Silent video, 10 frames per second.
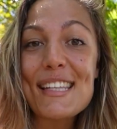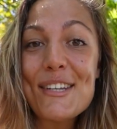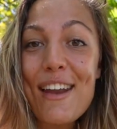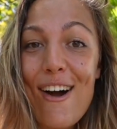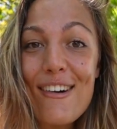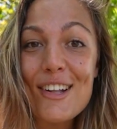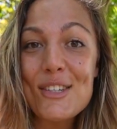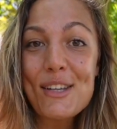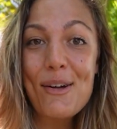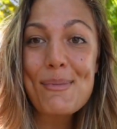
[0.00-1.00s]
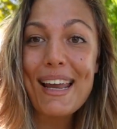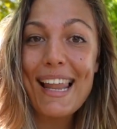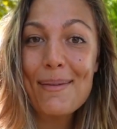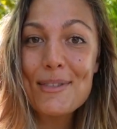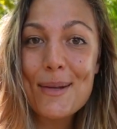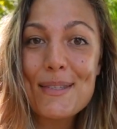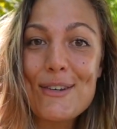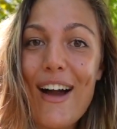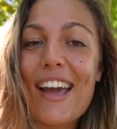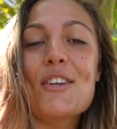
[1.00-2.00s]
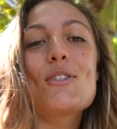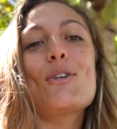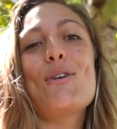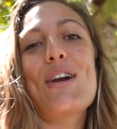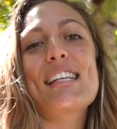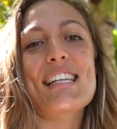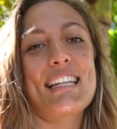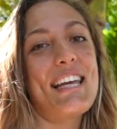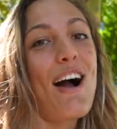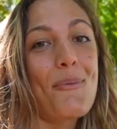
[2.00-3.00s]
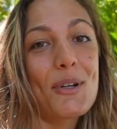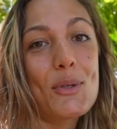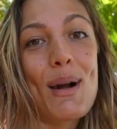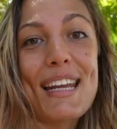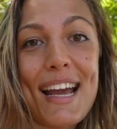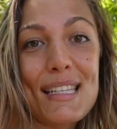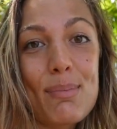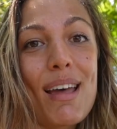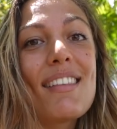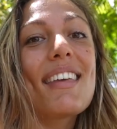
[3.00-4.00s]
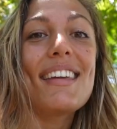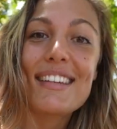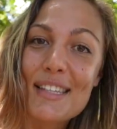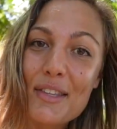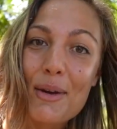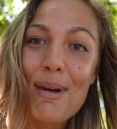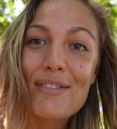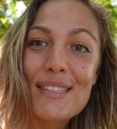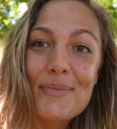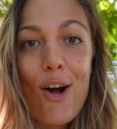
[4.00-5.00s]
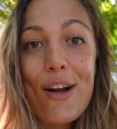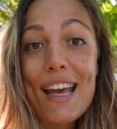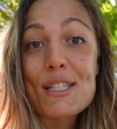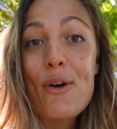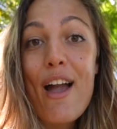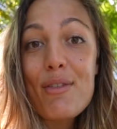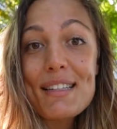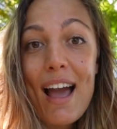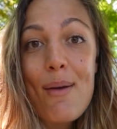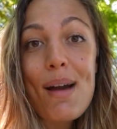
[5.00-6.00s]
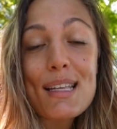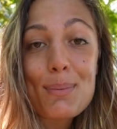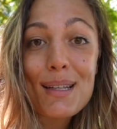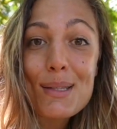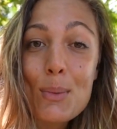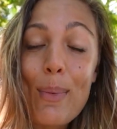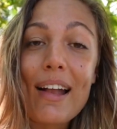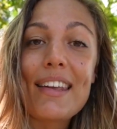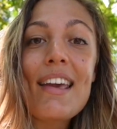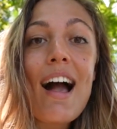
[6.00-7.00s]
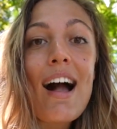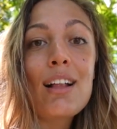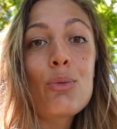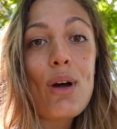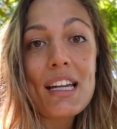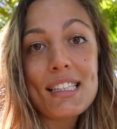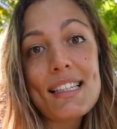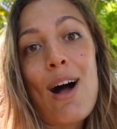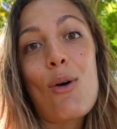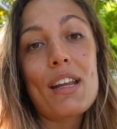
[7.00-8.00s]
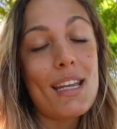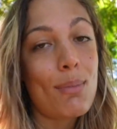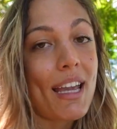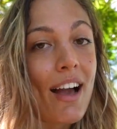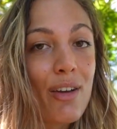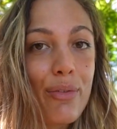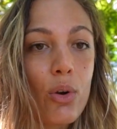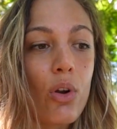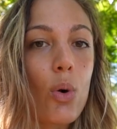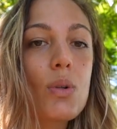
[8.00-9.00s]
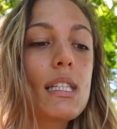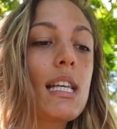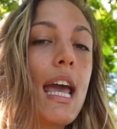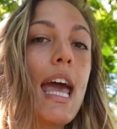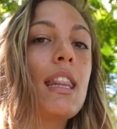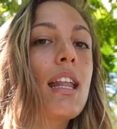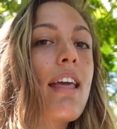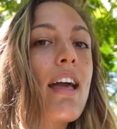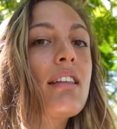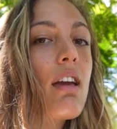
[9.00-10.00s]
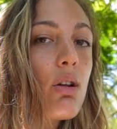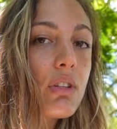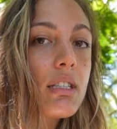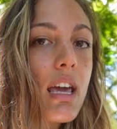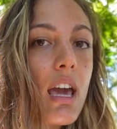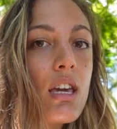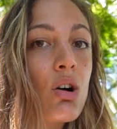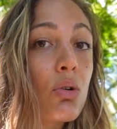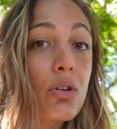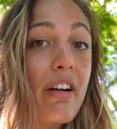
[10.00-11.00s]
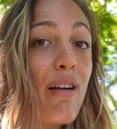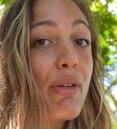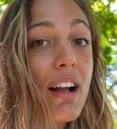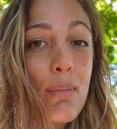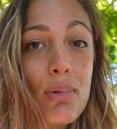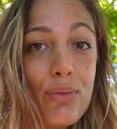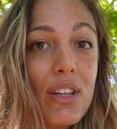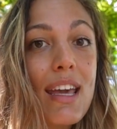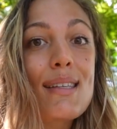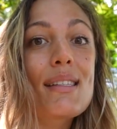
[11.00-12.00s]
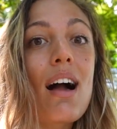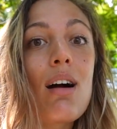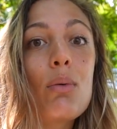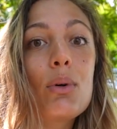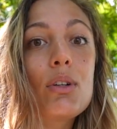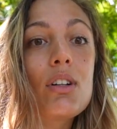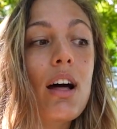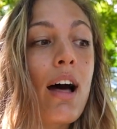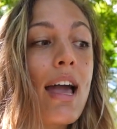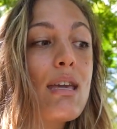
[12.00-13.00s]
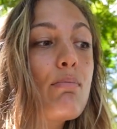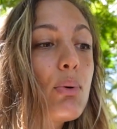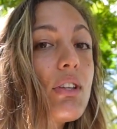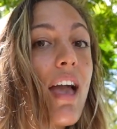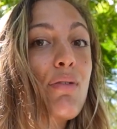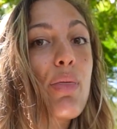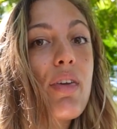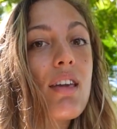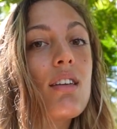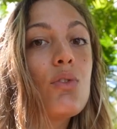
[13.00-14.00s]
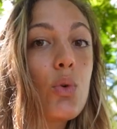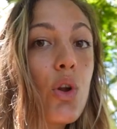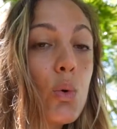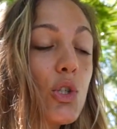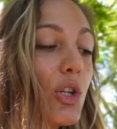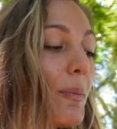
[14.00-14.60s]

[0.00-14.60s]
so now I just got my laptop so I can show you exactly how much money I spent in these 3 months. Okay, so every time I spend some money, I'll write it down in my iPhone notes, and then at the end of the day or every couple of days I will input everything into Notion.